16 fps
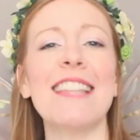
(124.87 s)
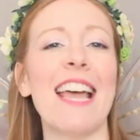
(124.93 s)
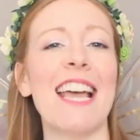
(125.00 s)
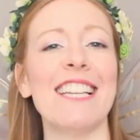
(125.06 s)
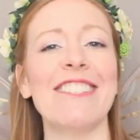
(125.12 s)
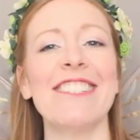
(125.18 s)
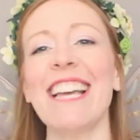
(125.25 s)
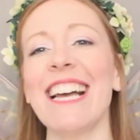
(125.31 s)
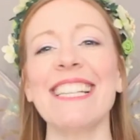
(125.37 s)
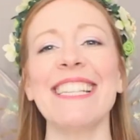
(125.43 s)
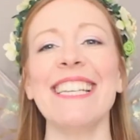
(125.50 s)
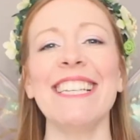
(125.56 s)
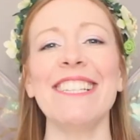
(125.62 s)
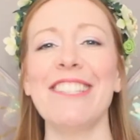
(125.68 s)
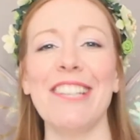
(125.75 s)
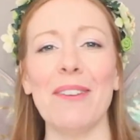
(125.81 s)
their
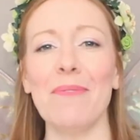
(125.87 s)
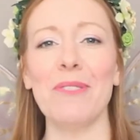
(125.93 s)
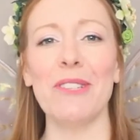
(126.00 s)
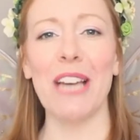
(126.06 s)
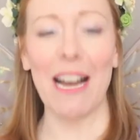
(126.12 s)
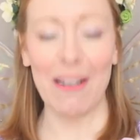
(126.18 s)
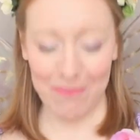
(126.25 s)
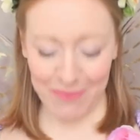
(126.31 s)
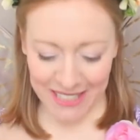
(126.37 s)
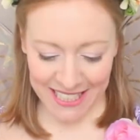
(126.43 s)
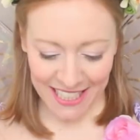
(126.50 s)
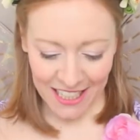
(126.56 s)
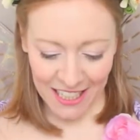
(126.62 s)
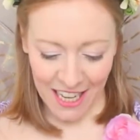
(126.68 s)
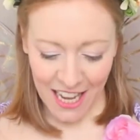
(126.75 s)
jazzy Jim Jams